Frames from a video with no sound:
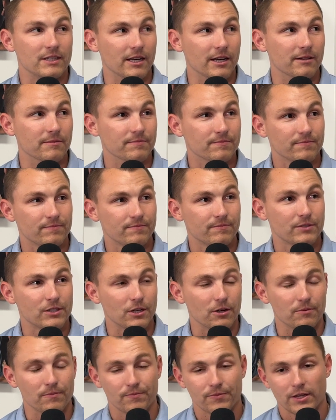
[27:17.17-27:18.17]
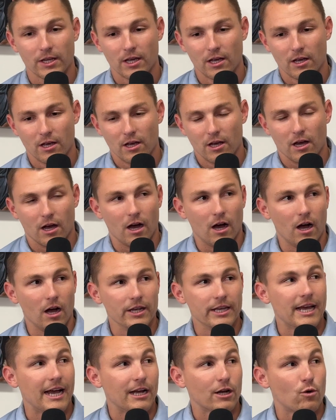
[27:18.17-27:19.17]
Yeah. So,
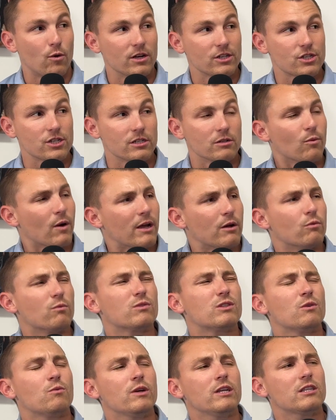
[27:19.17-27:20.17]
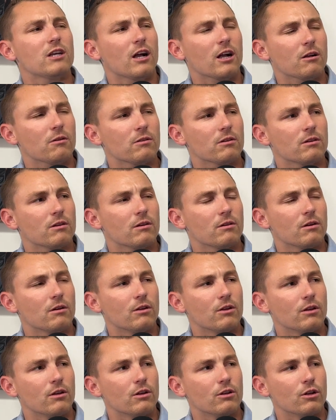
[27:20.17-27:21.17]
question. Wait, did we talk?
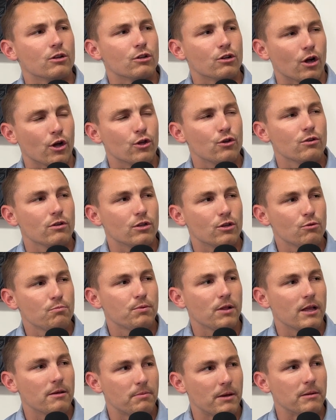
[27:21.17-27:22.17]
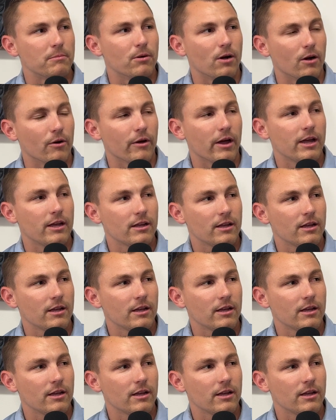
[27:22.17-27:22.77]
You play ping pong, right?